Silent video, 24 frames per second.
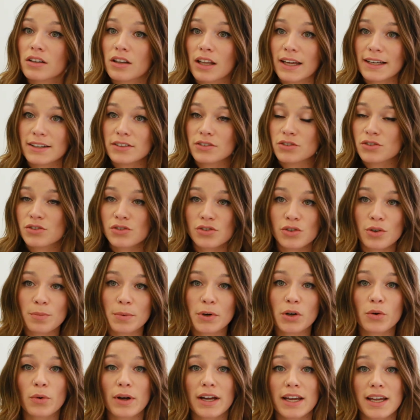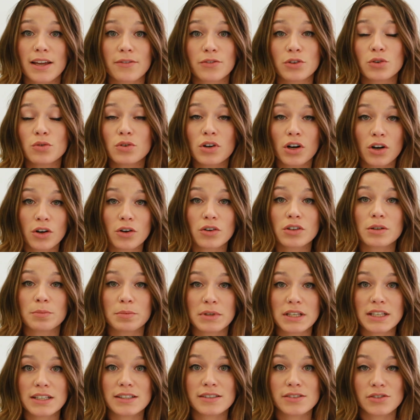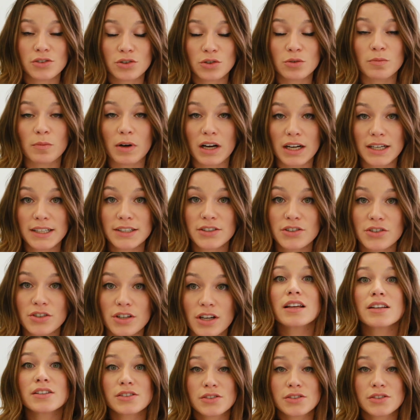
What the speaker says: Like super quick if you curled a piece too much.